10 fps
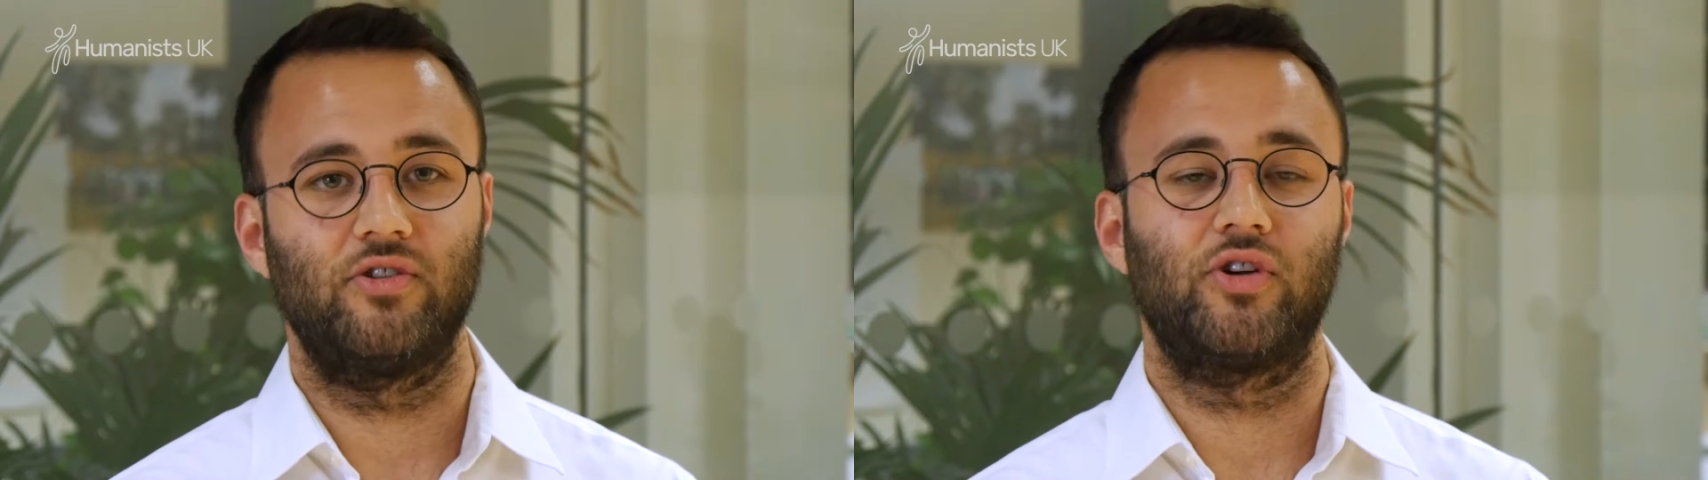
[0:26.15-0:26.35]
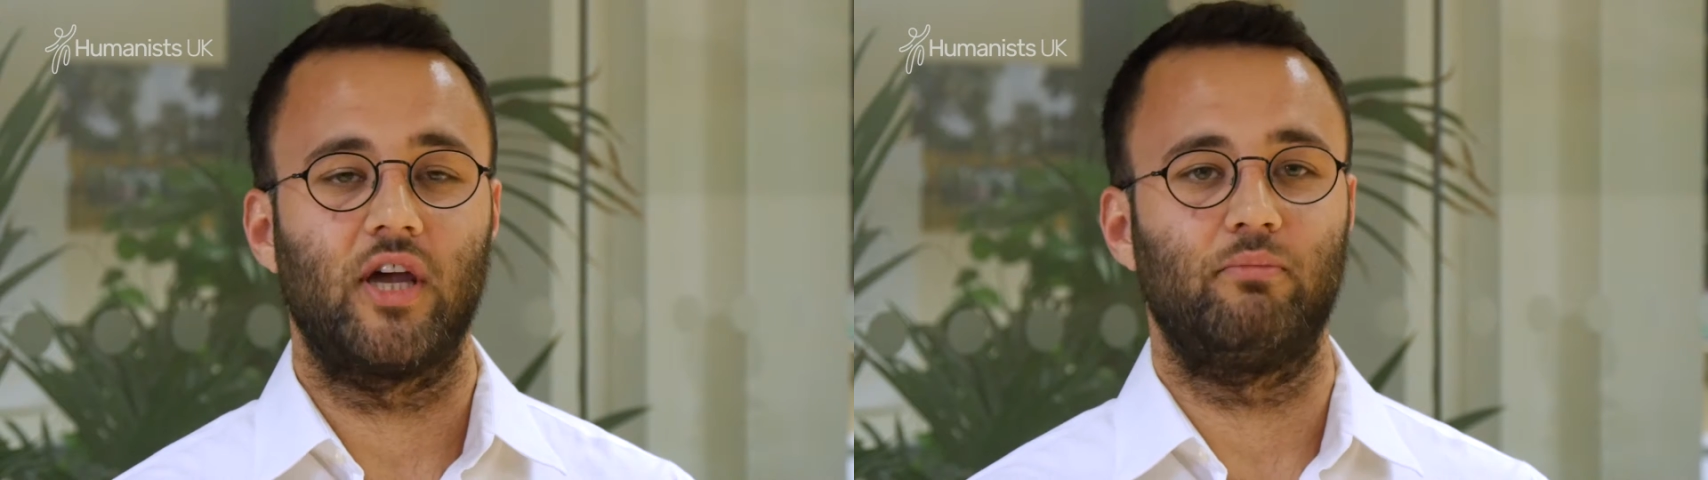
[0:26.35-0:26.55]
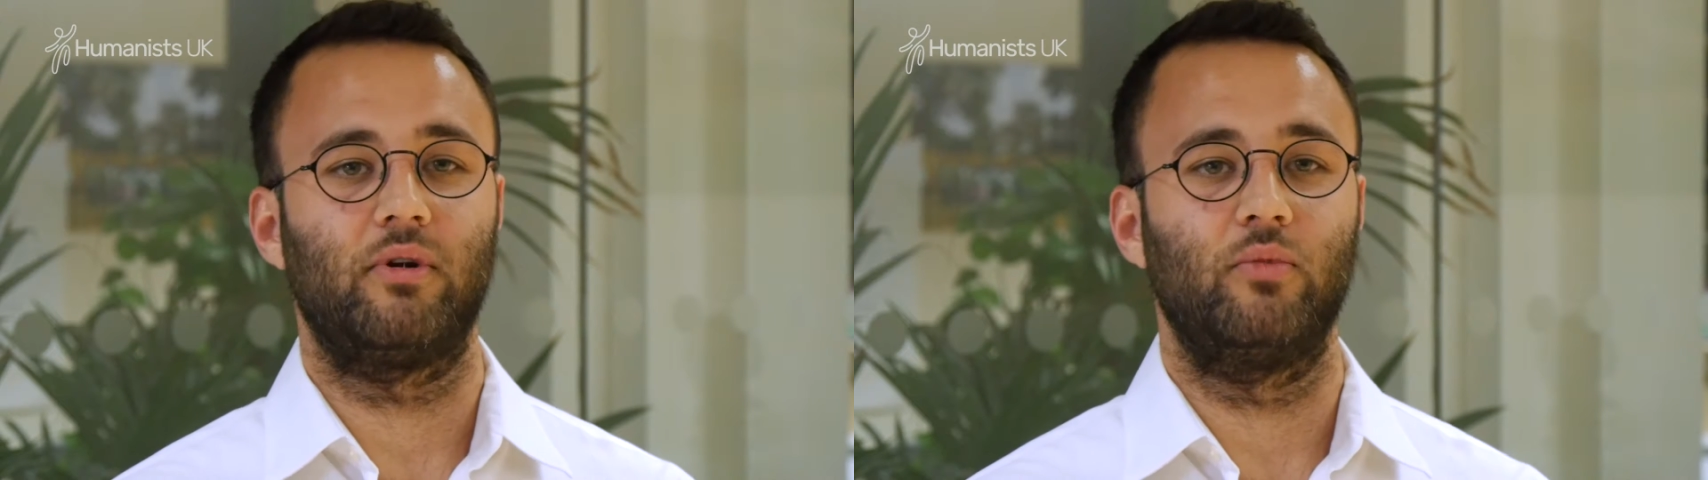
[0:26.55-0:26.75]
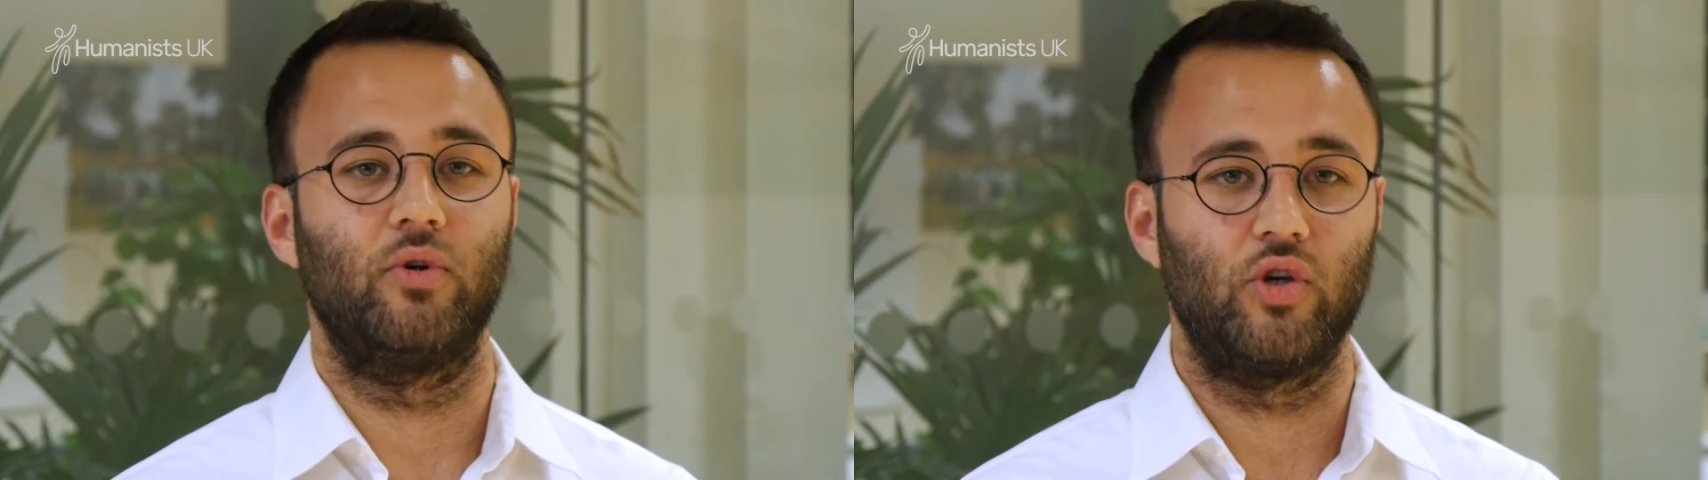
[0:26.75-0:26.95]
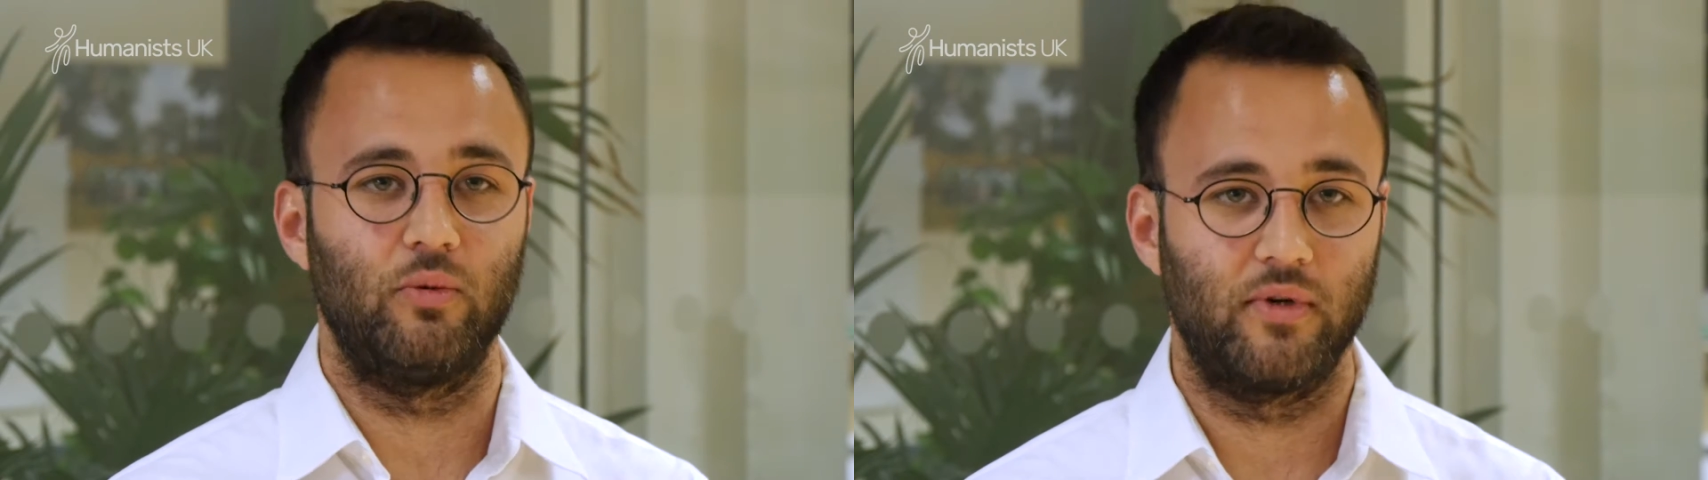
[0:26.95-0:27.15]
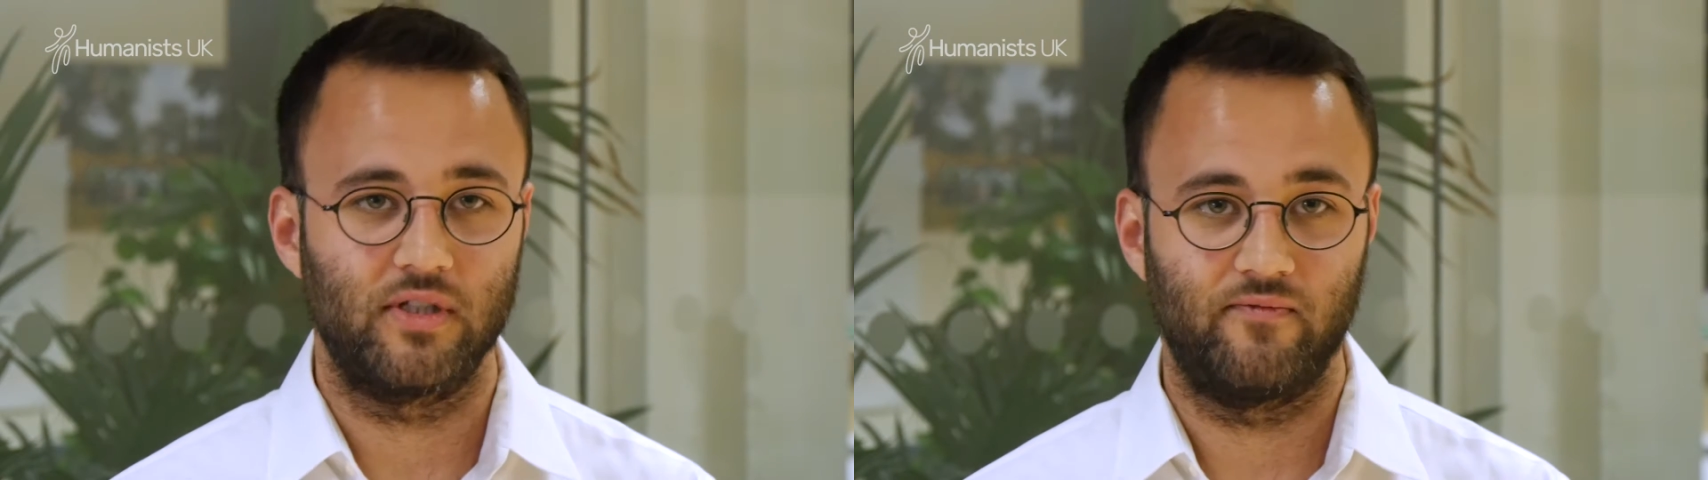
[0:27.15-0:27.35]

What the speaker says: to try and promote humanist